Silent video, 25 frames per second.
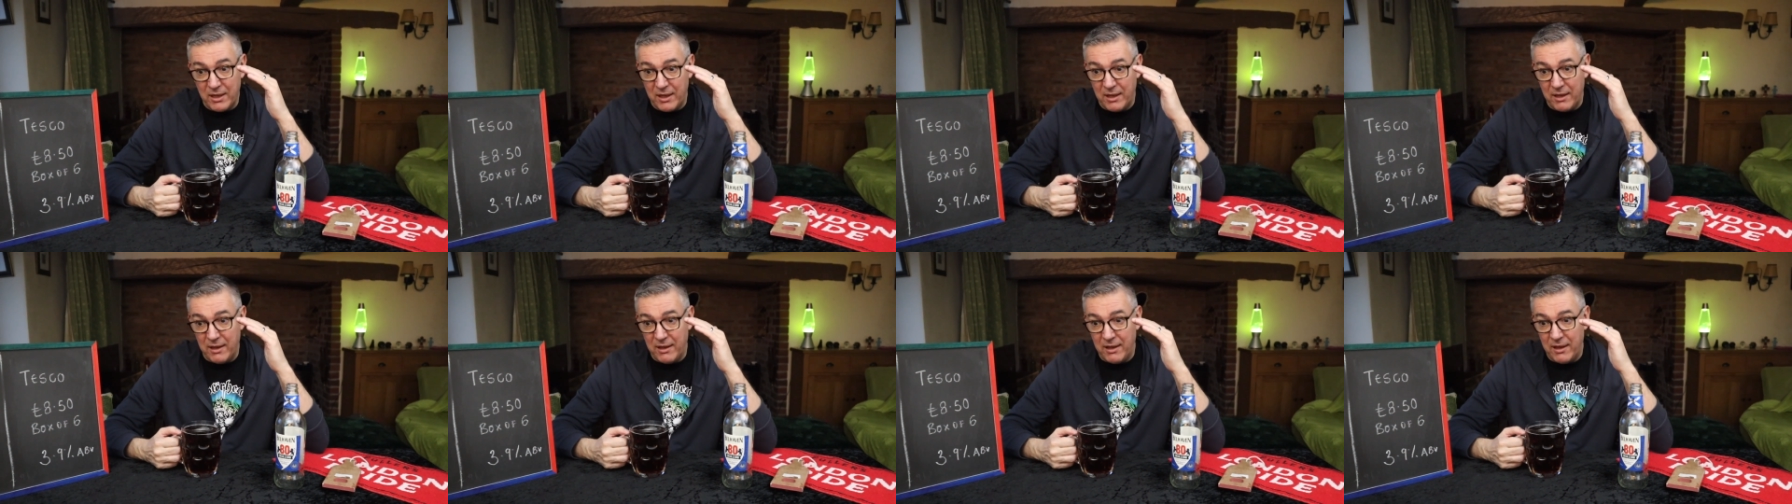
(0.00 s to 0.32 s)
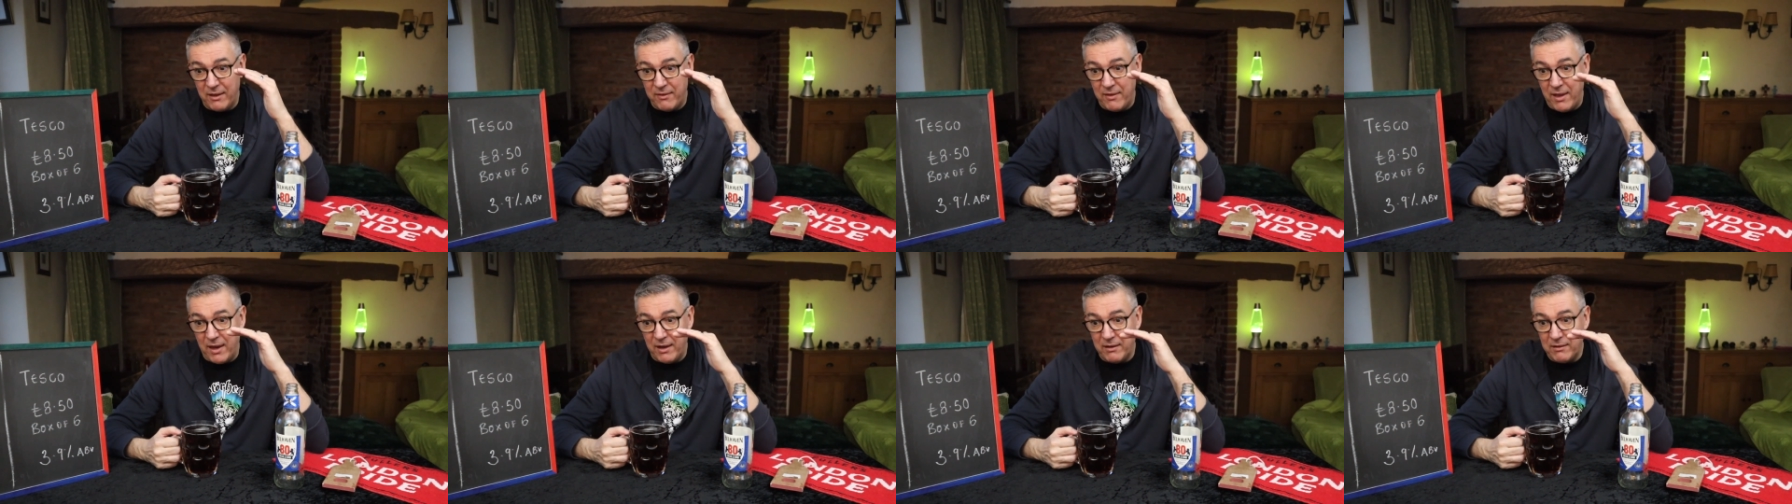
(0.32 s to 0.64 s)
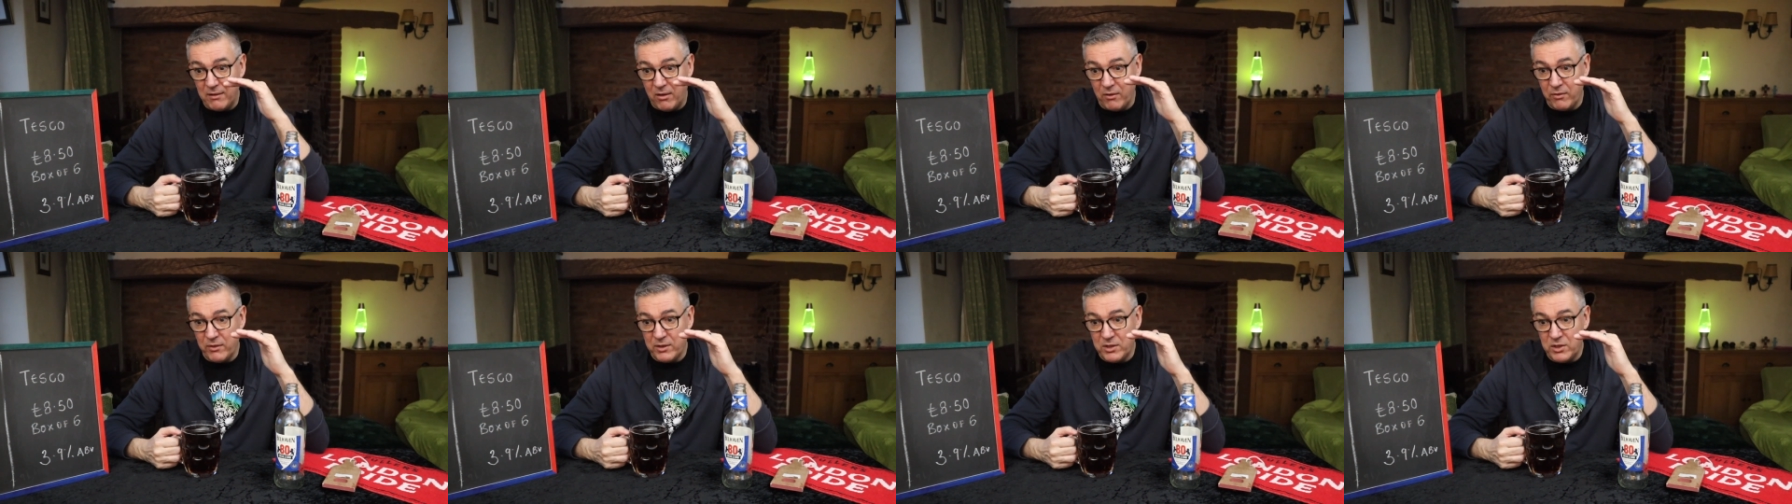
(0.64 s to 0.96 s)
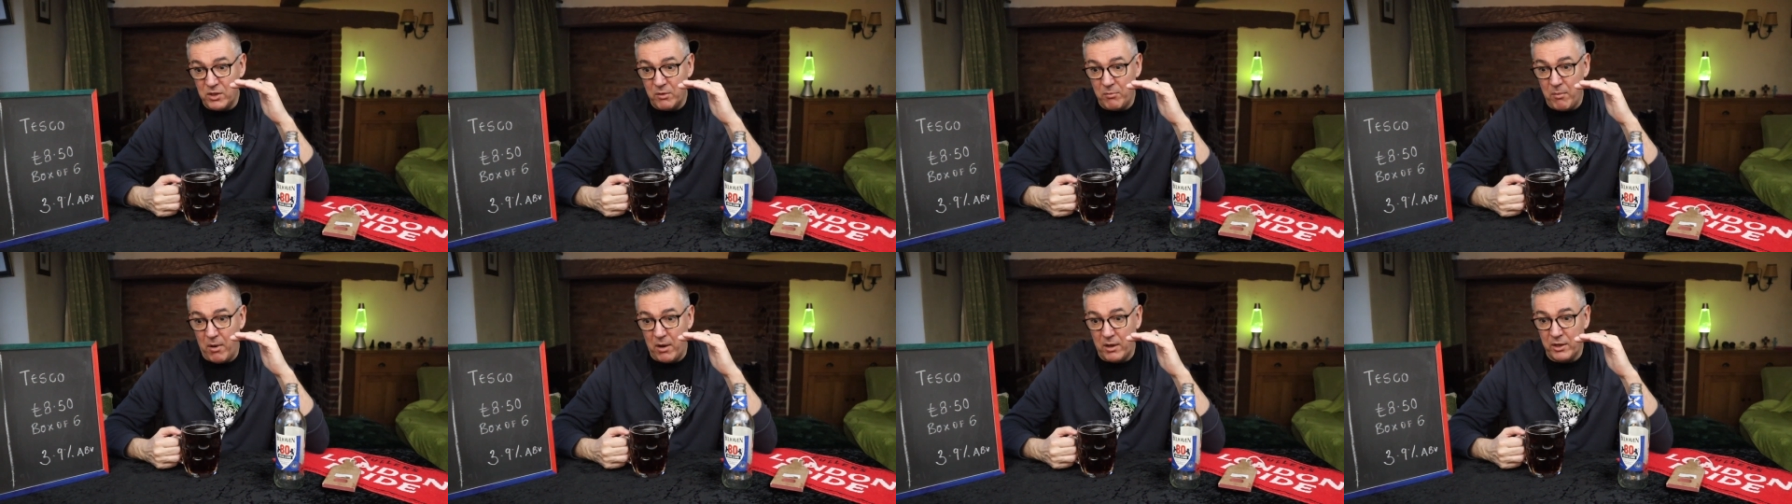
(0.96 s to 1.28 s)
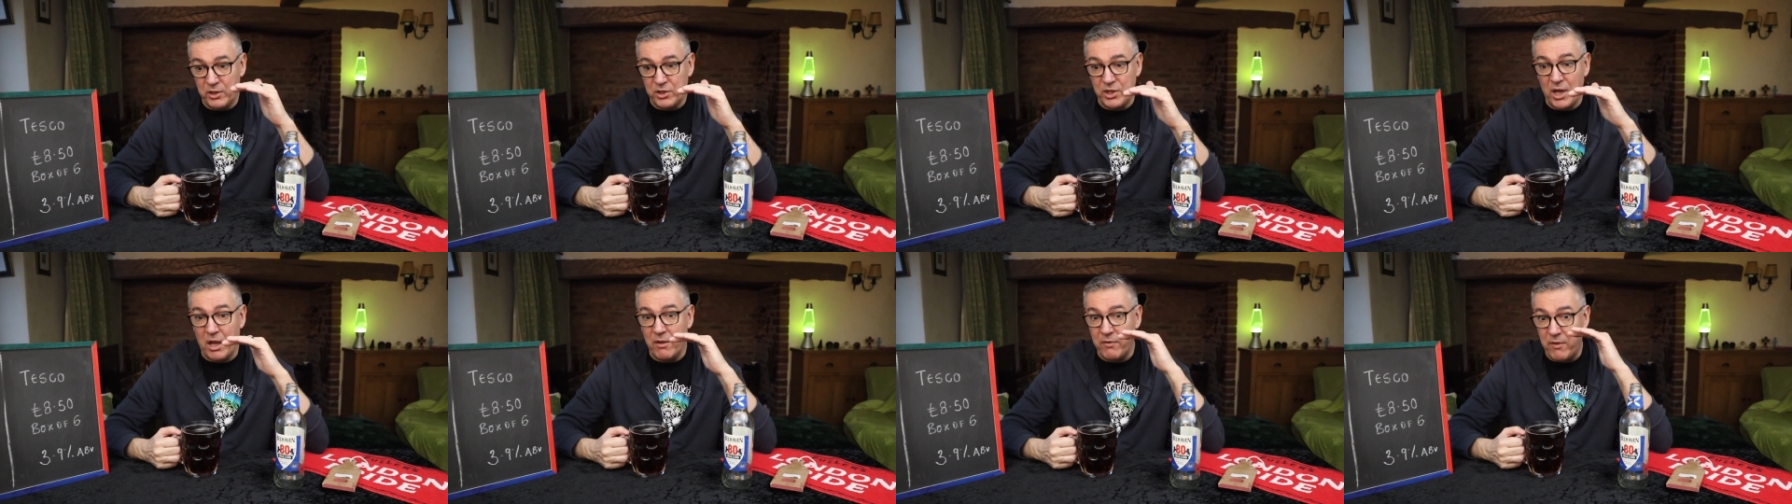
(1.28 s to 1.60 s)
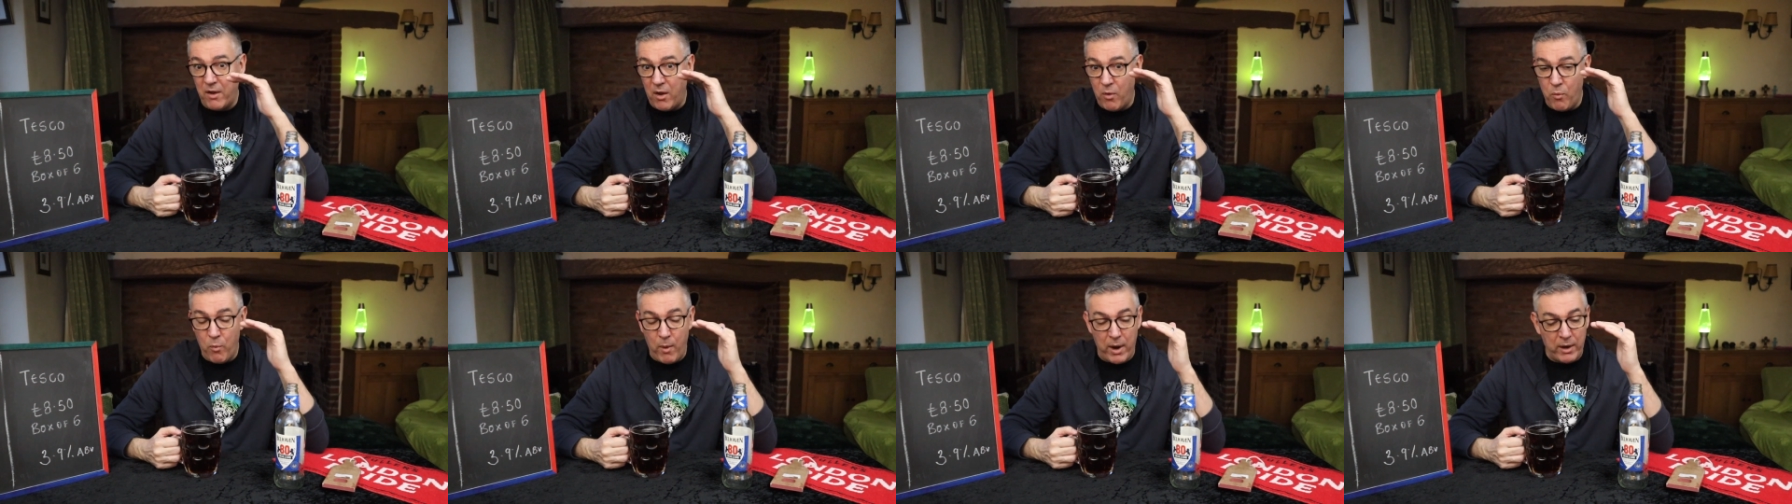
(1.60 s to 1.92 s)
and then on the supermarket shelf
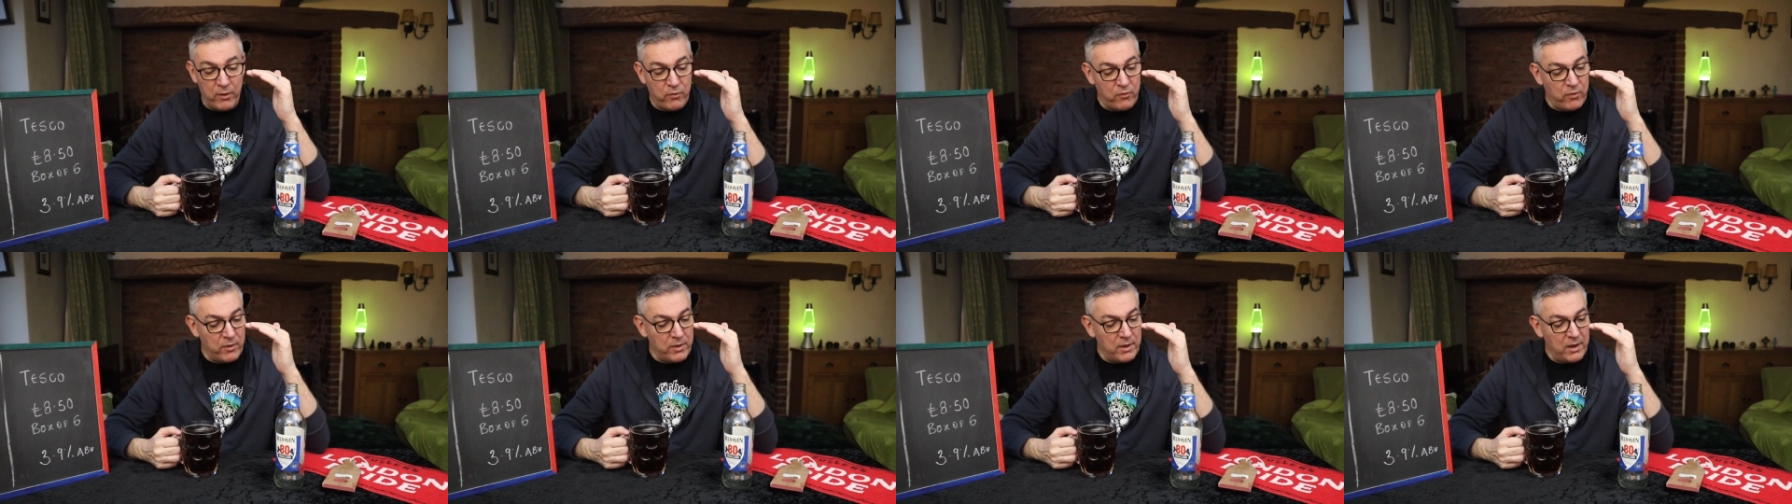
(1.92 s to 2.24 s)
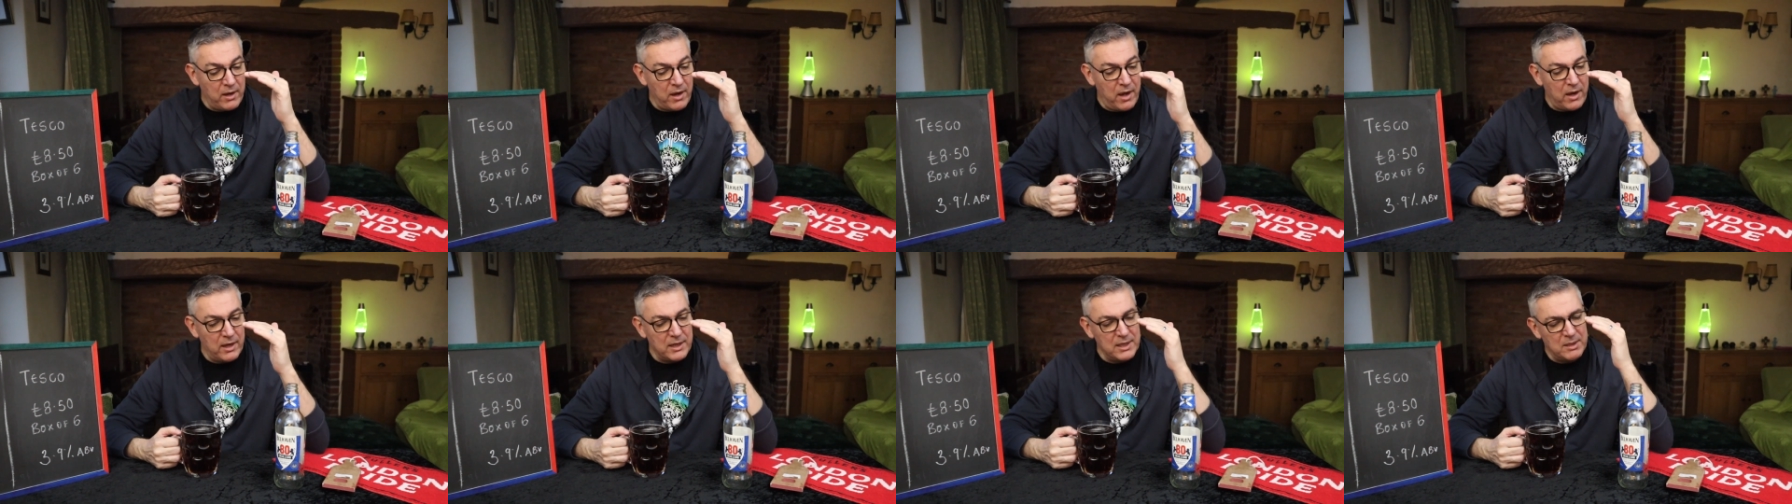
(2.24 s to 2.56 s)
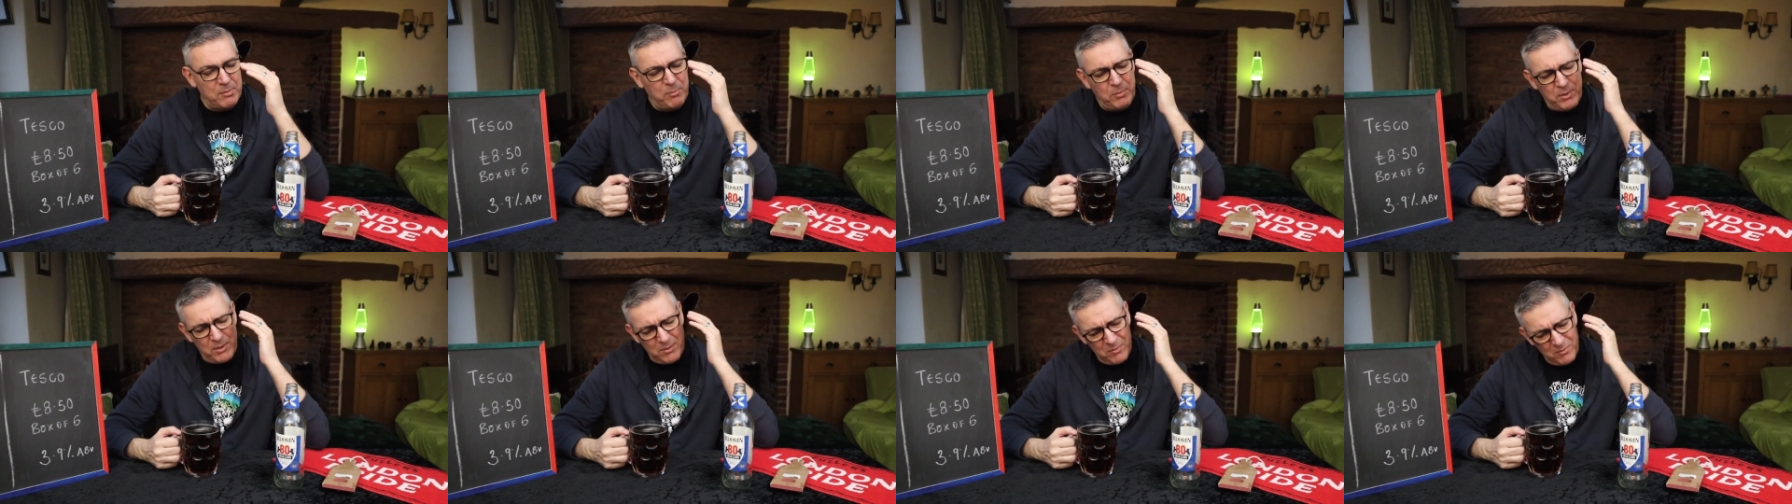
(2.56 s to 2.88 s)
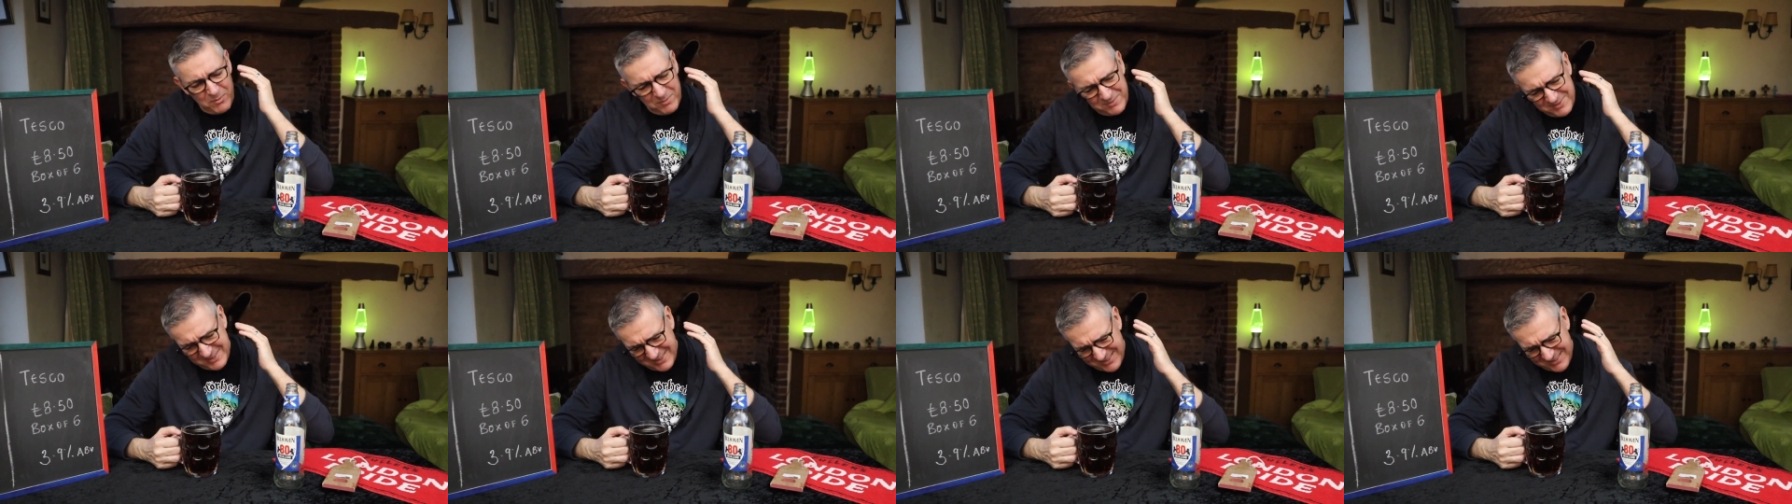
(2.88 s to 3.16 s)
away from the light, but.